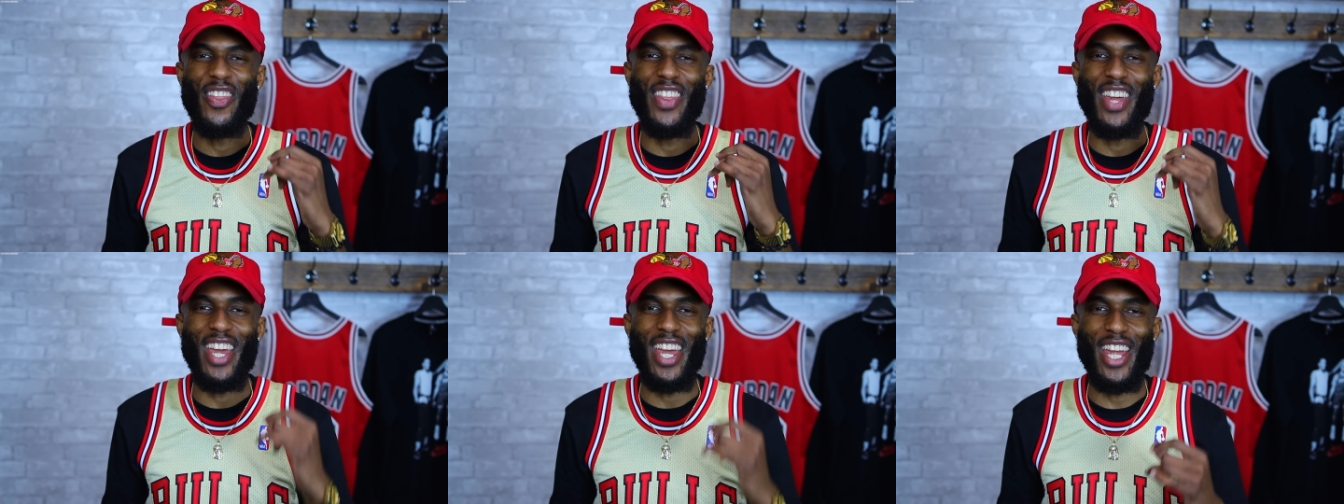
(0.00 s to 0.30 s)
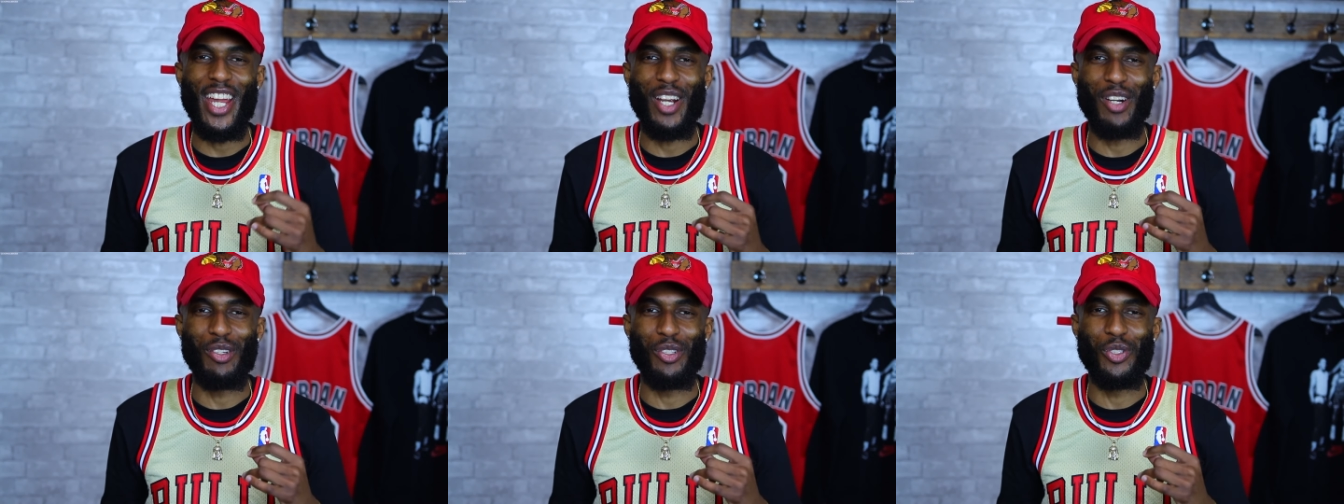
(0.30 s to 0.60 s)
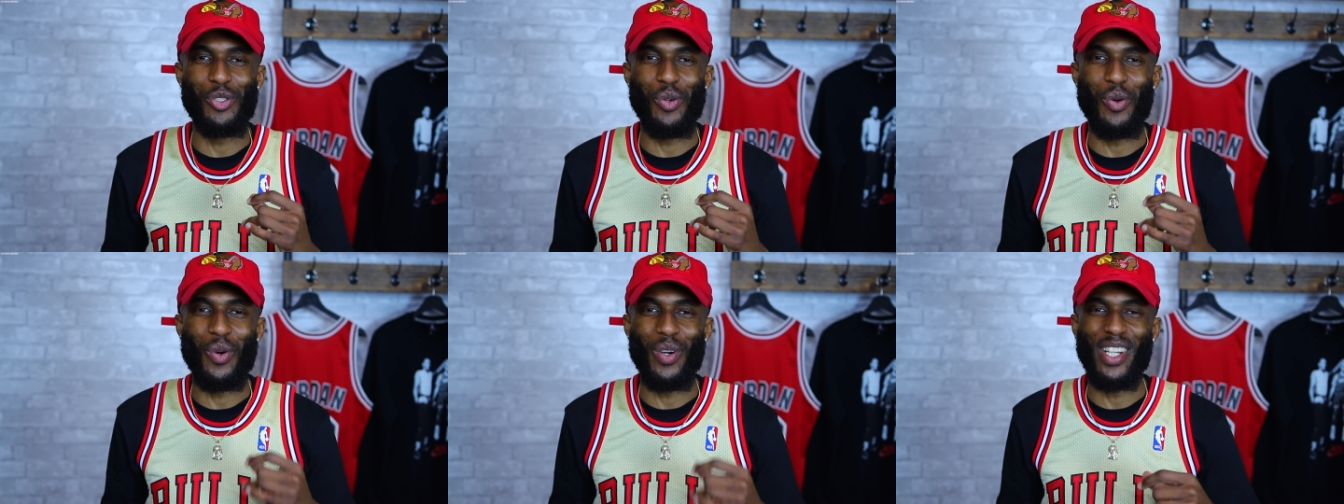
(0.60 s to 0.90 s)
the Air
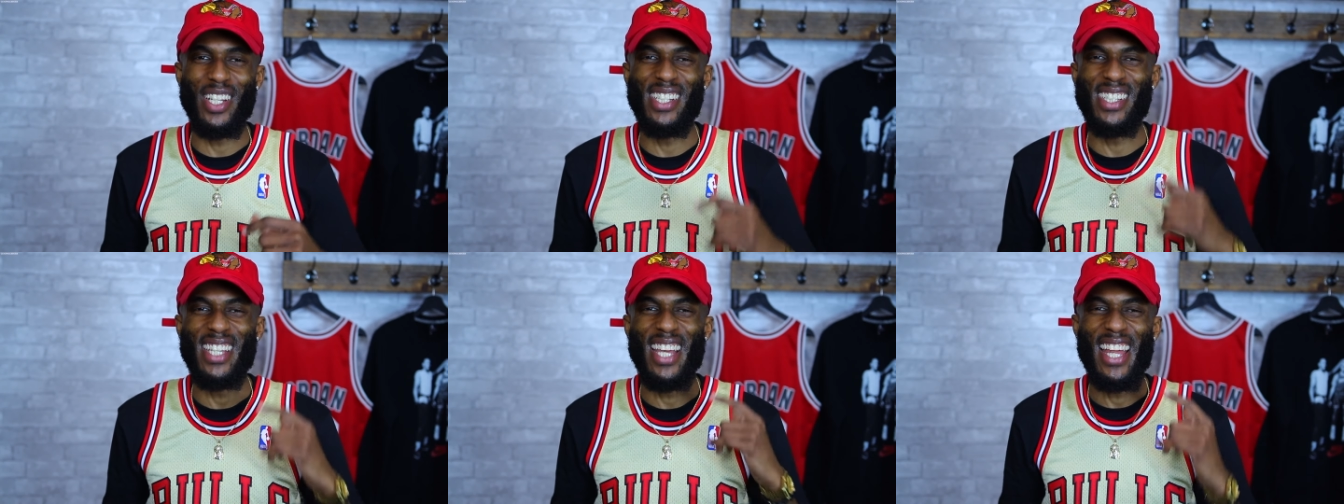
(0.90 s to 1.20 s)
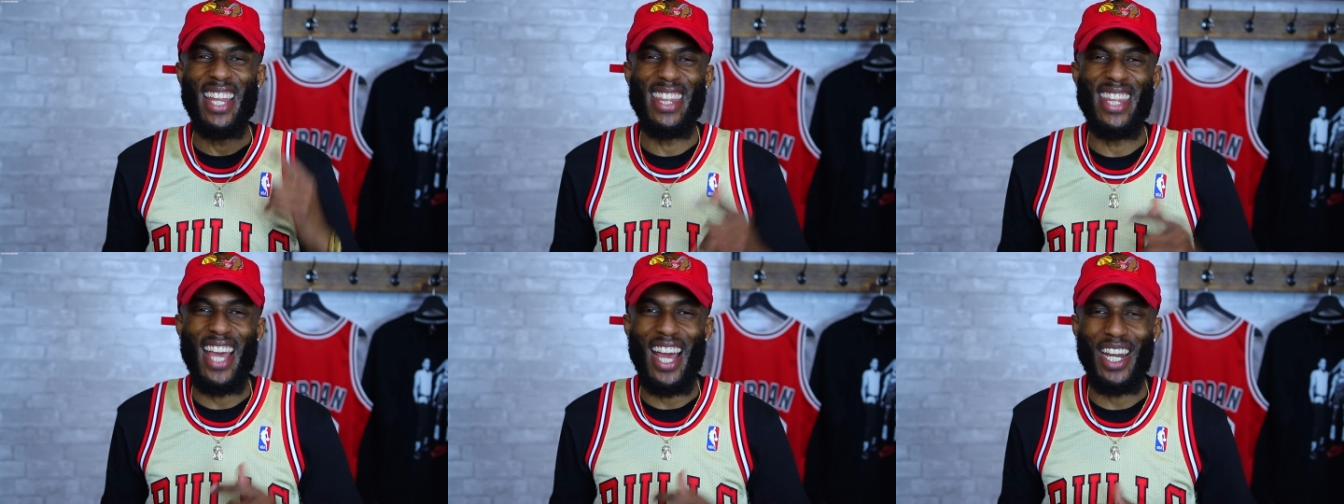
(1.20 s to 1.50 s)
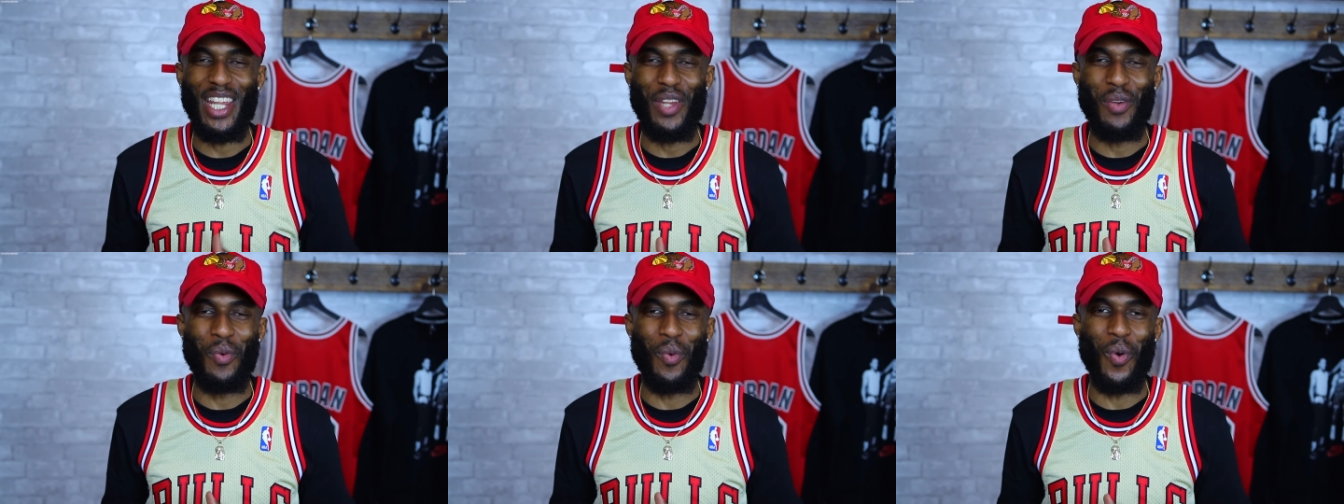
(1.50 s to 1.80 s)
Jordans
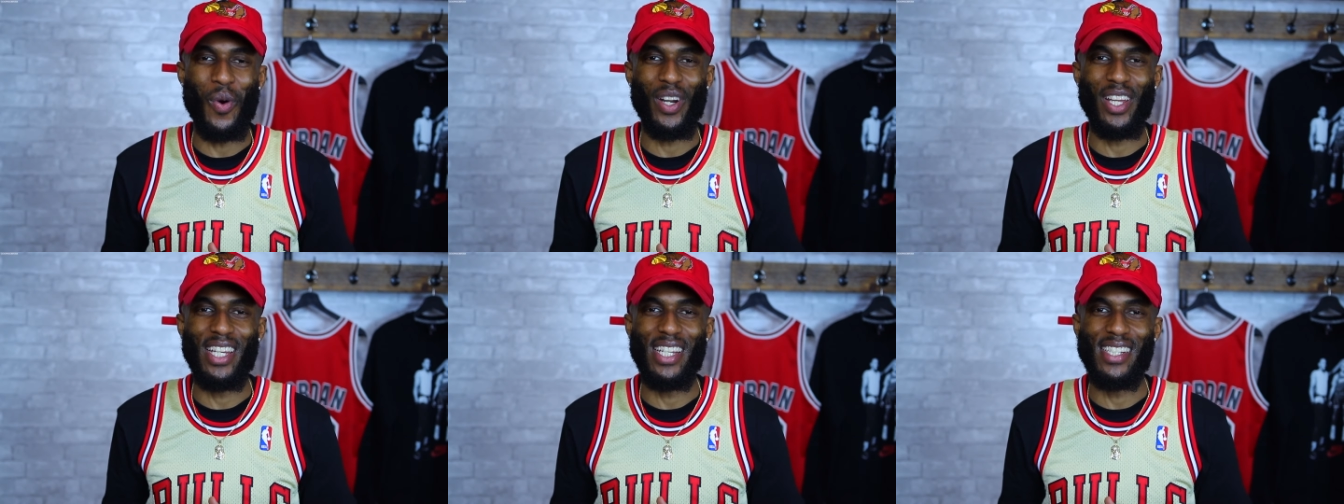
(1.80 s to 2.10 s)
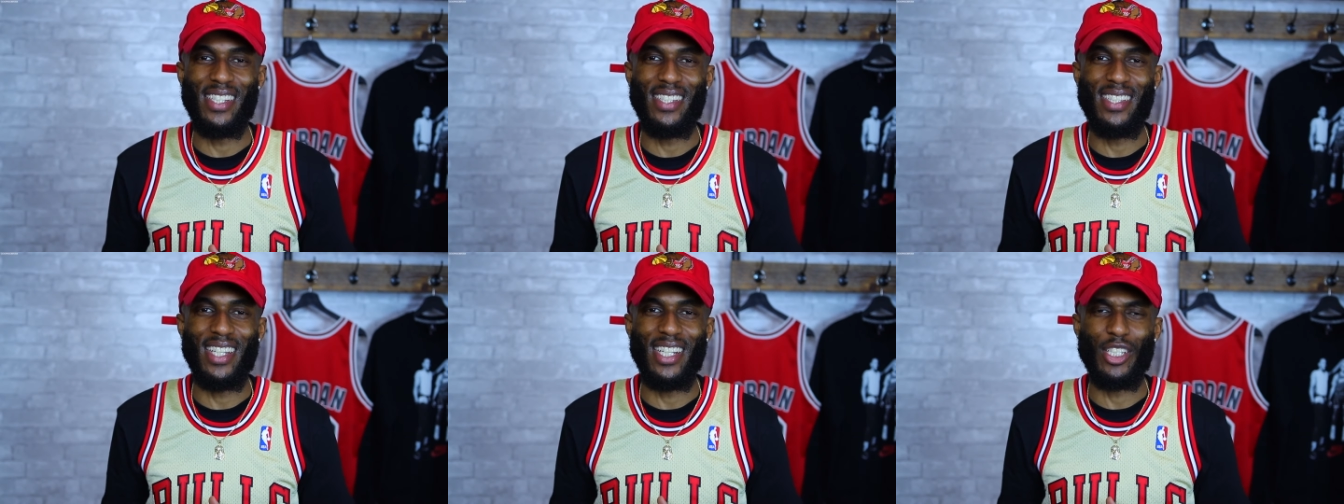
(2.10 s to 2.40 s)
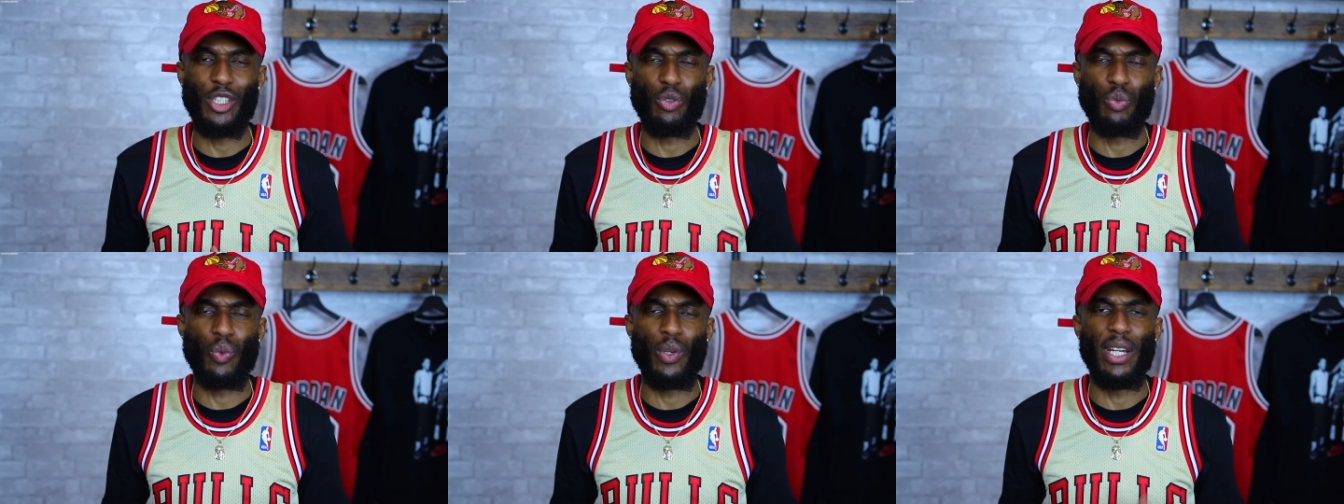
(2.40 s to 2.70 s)
that he wore to his
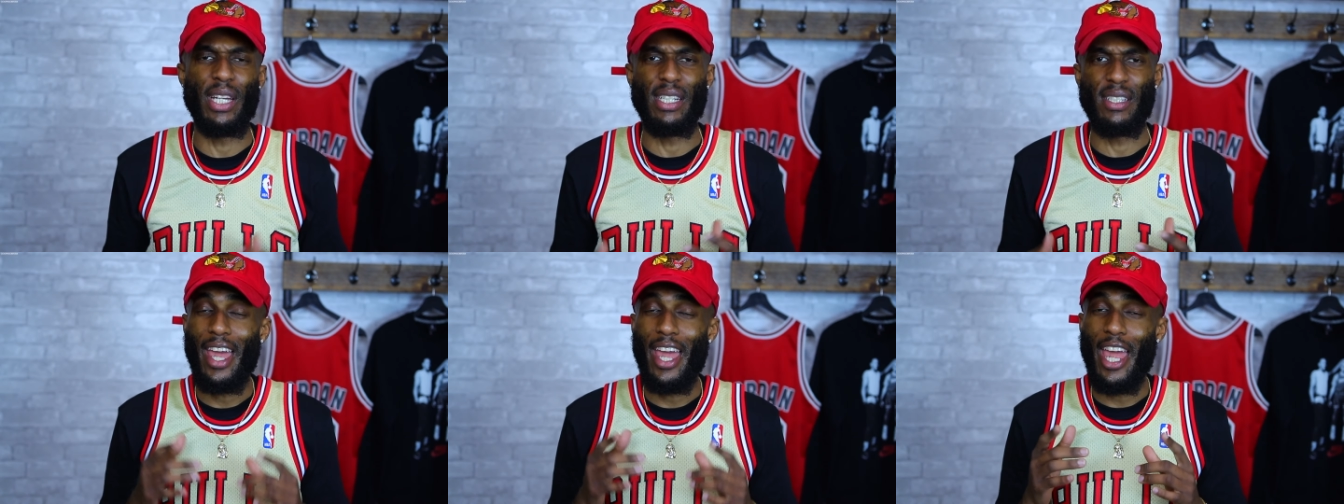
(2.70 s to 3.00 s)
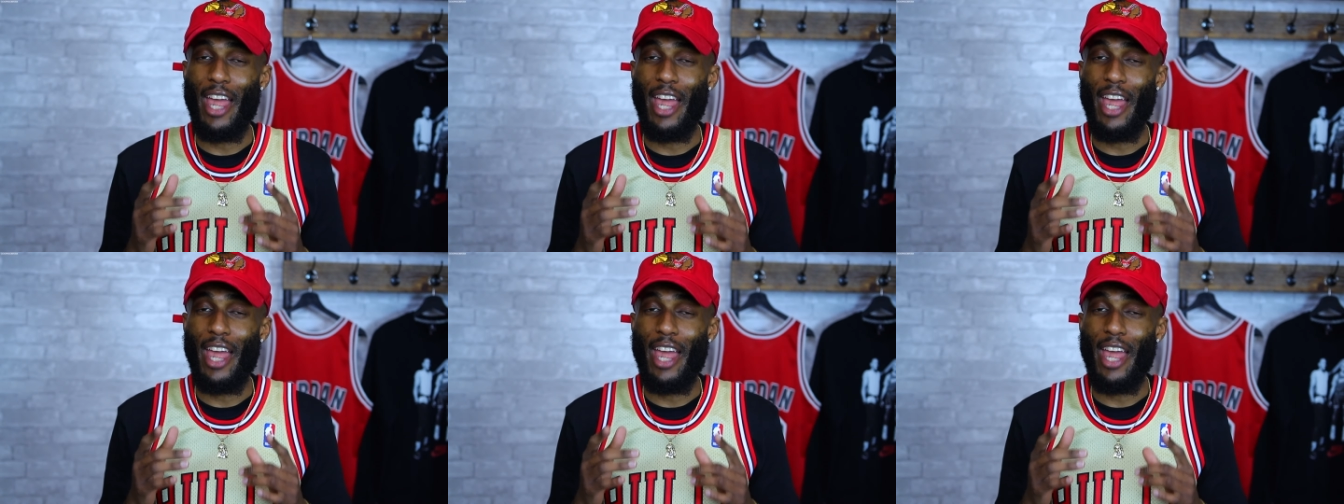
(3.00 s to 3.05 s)
six rings.